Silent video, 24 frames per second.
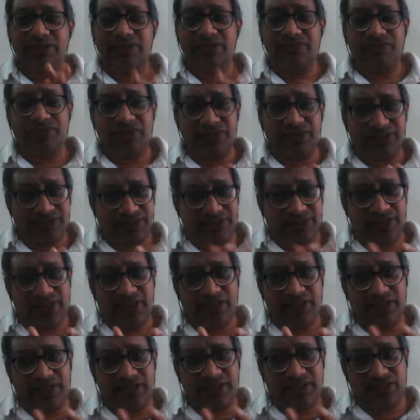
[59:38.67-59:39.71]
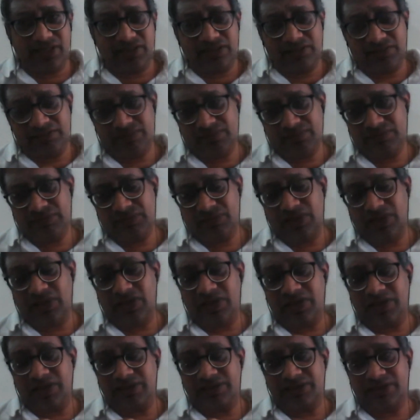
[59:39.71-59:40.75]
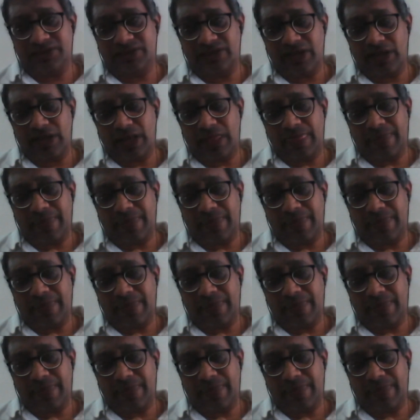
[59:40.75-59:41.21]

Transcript: If it is there, I can address.